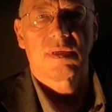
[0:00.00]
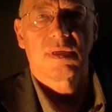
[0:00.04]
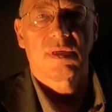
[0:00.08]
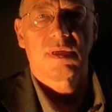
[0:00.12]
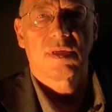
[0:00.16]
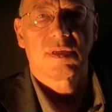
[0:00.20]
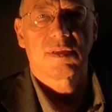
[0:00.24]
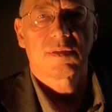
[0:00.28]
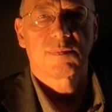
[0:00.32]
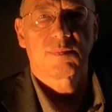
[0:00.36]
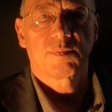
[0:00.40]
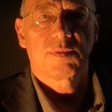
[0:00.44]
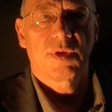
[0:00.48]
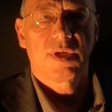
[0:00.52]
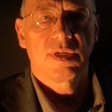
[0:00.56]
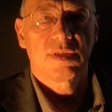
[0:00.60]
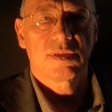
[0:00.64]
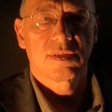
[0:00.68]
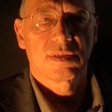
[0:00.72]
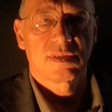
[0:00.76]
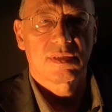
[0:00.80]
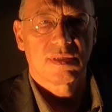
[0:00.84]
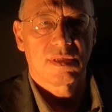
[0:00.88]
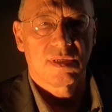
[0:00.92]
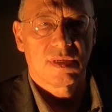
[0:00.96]

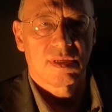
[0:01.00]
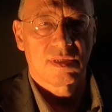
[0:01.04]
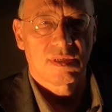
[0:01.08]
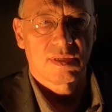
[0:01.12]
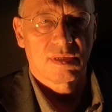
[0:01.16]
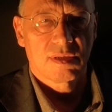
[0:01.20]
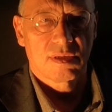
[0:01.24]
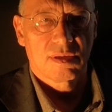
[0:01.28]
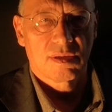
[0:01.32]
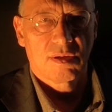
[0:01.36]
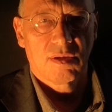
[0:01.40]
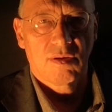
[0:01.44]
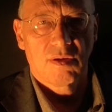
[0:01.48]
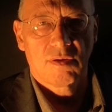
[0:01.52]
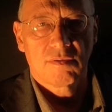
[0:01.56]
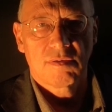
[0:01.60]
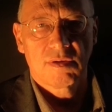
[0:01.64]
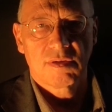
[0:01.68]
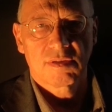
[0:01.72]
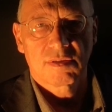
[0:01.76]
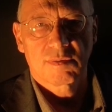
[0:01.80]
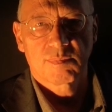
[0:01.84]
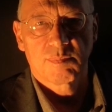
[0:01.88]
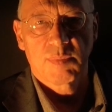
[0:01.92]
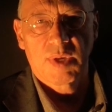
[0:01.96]
expressed in
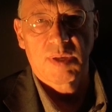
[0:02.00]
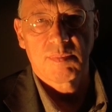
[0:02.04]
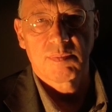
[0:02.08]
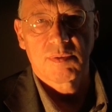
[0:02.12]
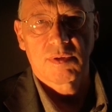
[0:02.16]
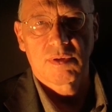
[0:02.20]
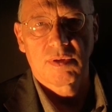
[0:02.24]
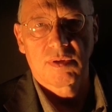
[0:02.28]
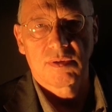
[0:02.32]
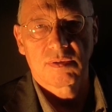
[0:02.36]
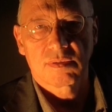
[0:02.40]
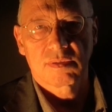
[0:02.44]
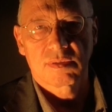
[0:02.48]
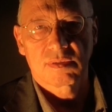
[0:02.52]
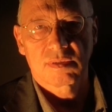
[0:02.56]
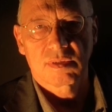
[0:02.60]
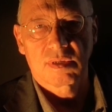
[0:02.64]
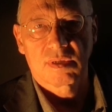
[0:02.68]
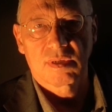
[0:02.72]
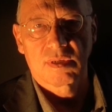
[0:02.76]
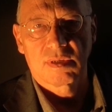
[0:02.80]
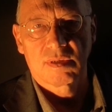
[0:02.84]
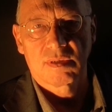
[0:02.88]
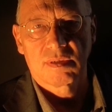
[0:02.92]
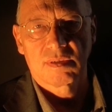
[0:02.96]
Horace Babcock's
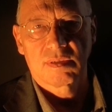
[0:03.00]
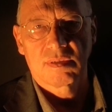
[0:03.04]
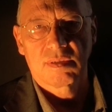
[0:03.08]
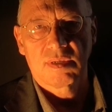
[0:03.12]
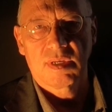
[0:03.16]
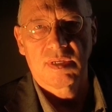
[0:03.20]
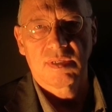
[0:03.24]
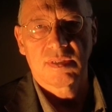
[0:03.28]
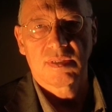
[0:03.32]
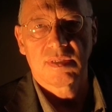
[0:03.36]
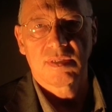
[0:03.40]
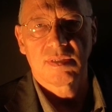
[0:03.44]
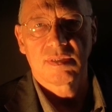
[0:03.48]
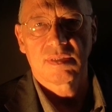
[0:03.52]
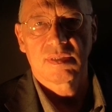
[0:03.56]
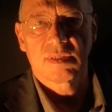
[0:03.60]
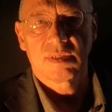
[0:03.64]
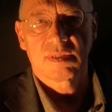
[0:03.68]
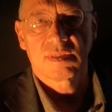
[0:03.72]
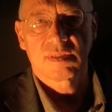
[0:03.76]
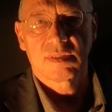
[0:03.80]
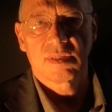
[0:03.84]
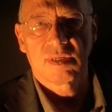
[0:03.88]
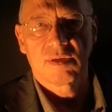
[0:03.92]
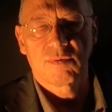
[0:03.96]

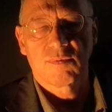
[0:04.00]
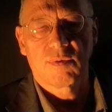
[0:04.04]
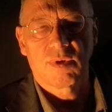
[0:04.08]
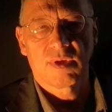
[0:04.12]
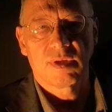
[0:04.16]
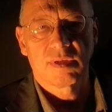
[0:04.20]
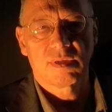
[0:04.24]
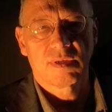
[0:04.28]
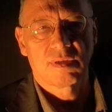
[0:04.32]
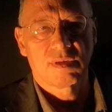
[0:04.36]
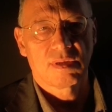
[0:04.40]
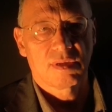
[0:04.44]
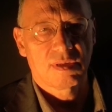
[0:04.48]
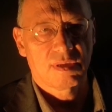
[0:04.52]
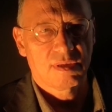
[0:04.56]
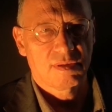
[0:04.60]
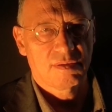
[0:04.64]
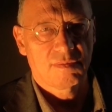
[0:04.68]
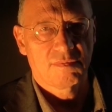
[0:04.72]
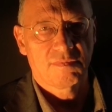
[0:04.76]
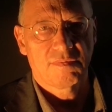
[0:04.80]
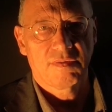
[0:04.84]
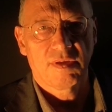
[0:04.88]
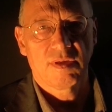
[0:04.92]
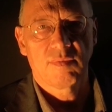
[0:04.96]

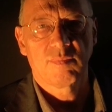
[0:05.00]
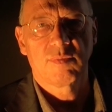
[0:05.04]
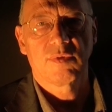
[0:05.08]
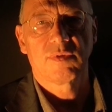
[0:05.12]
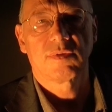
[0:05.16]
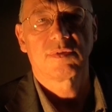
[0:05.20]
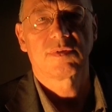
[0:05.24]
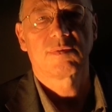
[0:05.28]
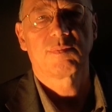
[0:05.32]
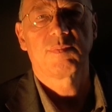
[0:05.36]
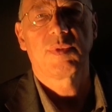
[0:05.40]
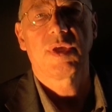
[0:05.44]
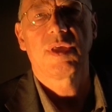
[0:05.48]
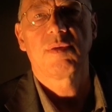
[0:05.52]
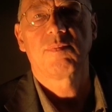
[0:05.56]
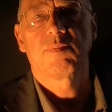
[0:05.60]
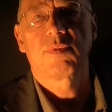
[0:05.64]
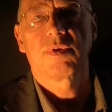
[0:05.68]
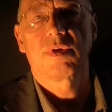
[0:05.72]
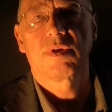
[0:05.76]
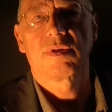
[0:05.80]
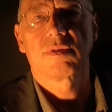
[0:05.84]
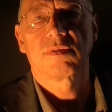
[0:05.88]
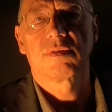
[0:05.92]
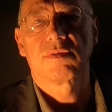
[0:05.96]
1961 famous
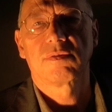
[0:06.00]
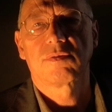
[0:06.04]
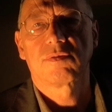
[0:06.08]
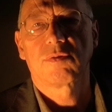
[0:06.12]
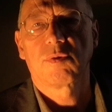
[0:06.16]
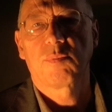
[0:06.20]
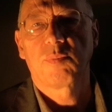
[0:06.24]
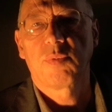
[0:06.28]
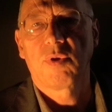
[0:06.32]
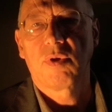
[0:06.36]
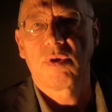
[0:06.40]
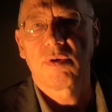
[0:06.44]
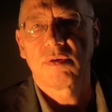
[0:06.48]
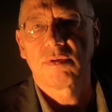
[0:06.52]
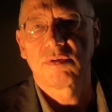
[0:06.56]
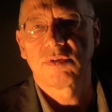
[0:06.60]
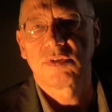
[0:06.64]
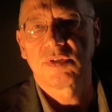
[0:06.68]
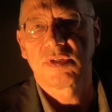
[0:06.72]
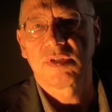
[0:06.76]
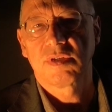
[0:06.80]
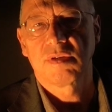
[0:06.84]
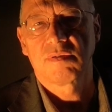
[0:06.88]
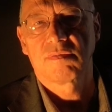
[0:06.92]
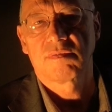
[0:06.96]
paper, The
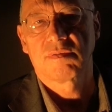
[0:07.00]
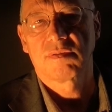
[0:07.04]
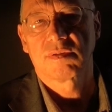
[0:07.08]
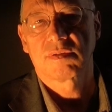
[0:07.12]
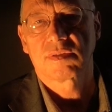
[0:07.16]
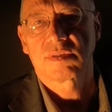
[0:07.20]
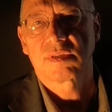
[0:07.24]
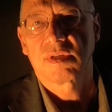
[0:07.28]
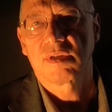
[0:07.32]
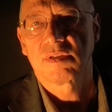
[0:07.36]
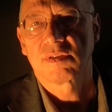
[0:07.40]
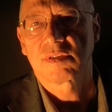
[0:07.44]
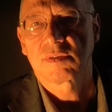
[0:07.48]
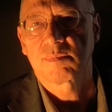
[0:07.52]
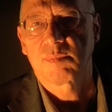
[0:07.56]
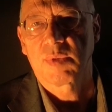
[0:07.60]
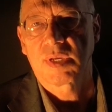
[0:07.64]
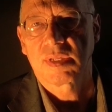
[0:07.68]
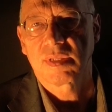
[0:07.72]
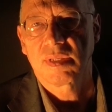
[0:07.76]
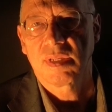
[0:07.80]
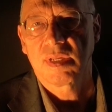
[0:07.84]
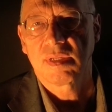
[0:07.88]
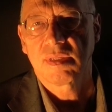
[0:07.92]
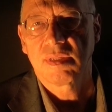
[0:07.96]
Topology of the Sun's
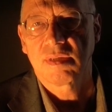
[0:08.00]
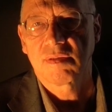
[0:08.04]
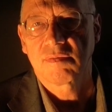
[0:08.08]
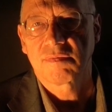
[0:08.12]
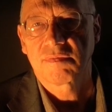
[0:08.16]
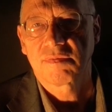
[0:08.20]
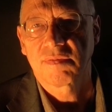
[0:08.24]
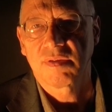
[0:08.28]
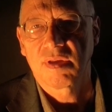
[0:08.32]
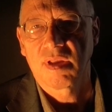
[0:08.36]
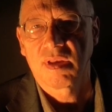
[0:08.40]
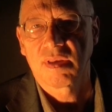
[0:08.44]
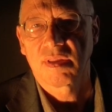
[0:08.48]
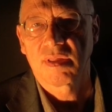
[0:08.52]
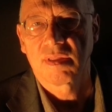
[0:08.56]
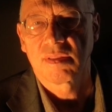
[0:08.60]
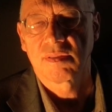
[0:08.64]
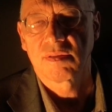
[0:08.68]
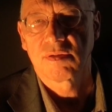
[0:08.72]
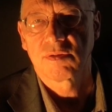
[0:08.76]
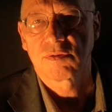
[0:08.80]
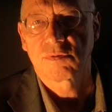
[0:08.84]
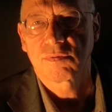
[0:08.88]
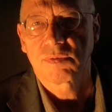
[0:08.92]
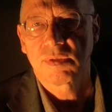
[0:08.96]
Magnetic Field
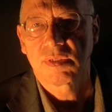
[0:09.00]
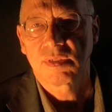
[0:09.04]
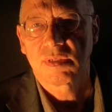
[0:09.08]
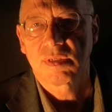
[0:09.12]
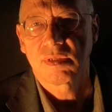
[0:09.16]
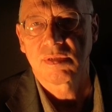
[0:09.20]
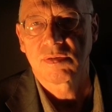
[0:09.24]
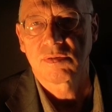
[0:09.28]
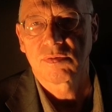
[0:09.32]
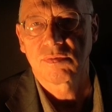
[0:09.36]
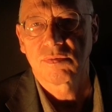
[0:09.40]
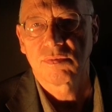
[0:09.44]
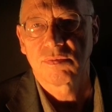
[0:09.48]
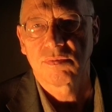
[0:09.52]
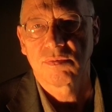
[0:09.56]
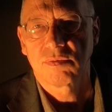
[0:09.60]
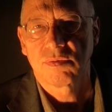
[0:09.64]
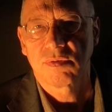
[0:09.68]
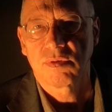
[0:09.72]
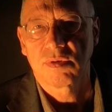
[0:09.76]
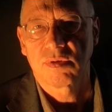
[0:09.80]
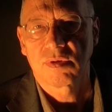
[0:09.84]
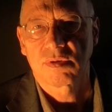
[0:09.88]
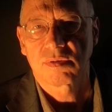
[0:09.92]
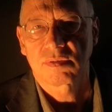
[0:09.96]
and the
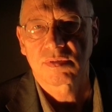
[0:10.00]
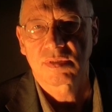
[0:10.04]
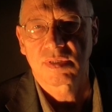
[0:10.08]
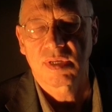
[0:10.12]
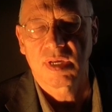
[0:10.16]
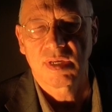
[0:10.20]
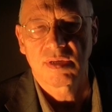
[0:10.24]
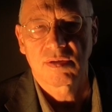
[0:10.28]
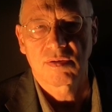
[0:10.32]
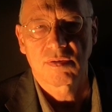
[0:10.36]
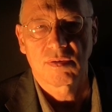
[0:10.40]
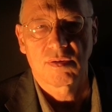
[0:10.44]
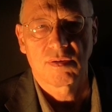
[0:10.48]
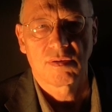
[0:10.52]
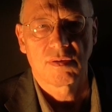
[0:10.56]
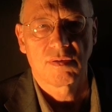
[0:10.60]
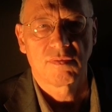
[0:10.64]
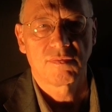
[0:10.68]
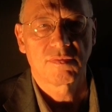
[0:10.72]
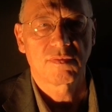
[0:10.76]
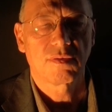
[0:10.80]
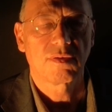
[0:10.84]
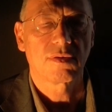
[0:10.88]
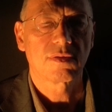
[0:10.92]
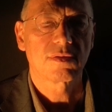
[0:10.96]
22-Year Cycle.
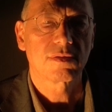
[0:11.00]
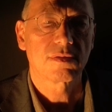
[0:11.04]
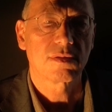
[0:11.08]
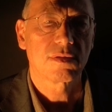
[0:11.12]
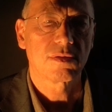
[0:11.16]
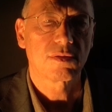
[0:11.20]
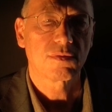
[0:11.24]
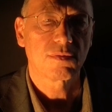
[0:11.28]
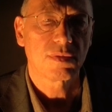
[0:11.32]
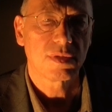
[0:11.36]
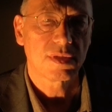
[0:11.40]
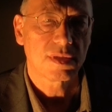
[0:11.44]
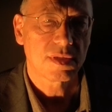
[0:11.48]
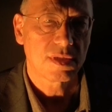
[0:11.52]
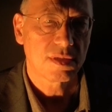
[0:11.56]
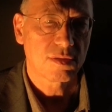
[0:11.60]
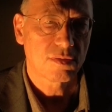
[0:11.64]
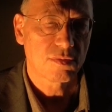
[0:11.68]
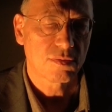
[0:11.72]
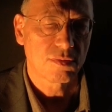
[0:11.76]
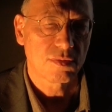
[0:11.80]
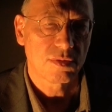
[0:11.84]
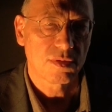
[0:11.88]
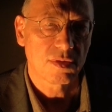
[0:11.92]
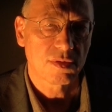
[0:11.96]
Of course, the
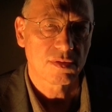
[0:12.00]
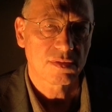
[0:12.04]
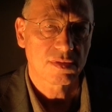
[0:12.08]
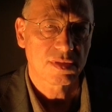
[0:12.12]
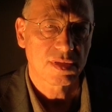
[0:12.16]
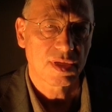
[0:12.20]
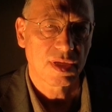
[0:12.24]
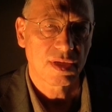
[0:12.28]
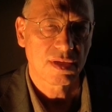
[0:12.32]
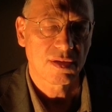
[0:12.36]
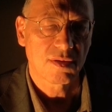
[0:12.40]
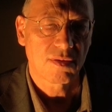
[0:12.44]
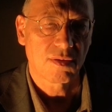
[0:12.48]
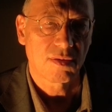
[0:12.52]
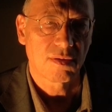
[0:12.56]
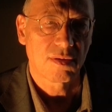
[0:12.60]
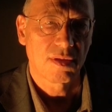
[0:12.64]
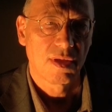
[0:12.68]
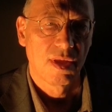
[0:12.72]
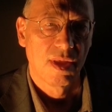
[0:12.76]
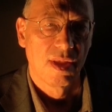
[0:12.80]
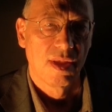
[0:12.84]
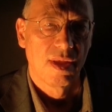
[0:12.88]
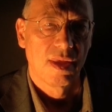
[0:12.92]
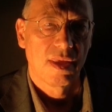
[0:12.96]
22-year
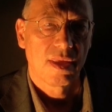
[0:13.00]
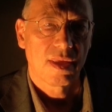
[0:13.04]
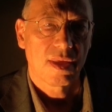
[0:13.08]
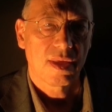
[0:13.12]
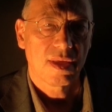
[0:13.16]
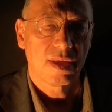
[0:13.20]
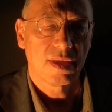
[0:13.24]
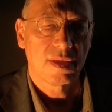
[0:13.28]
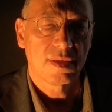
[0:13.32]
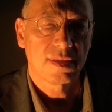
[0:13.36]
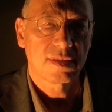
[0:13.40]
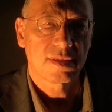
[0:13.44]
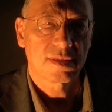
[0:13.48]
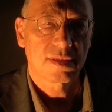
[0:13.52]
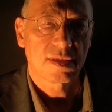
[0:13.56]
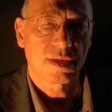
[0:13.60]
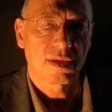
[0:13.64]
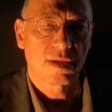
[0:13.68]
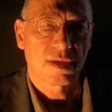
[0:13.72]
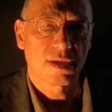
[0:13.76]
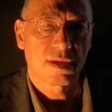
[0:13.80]
cycle is 2